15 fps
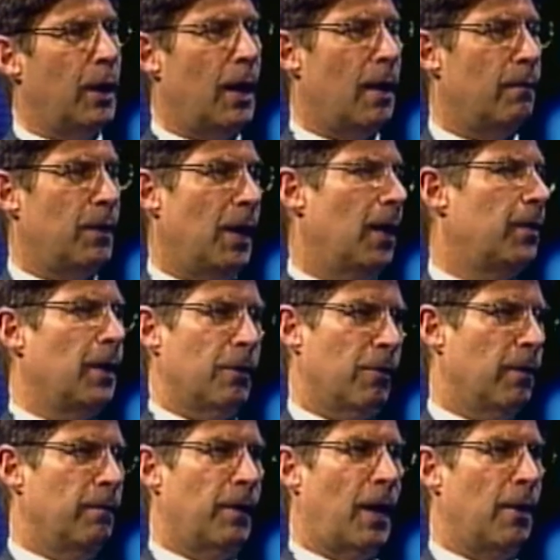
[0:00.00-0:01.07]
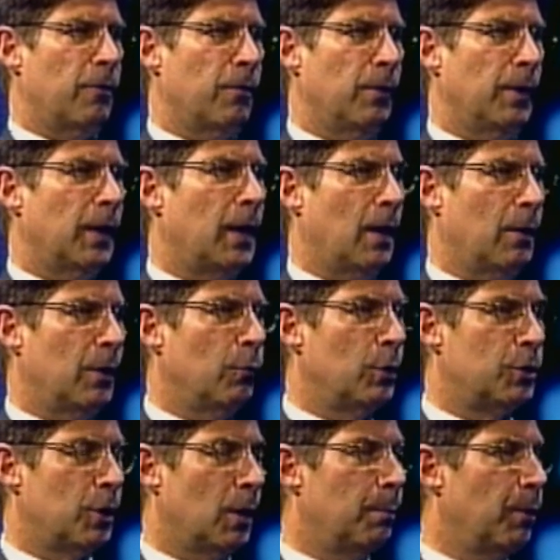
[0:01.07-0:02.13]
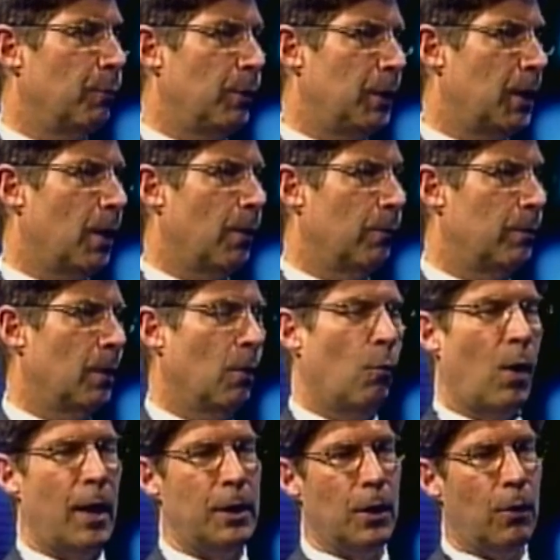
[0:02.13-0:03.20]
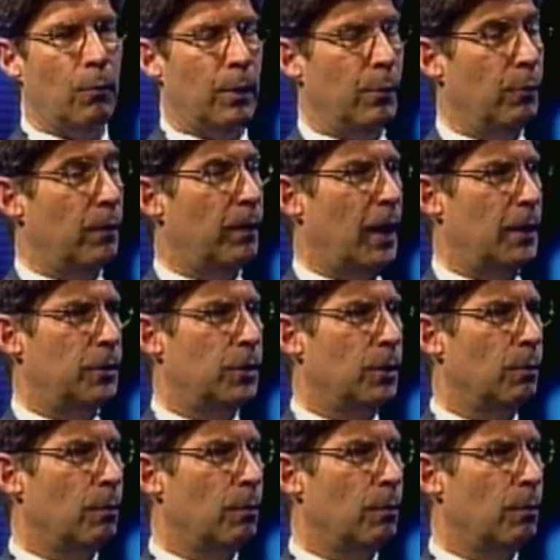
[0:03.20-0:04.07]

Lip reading: have an ethics advisor in the county. We should, but we don't. Why don't we? We've had two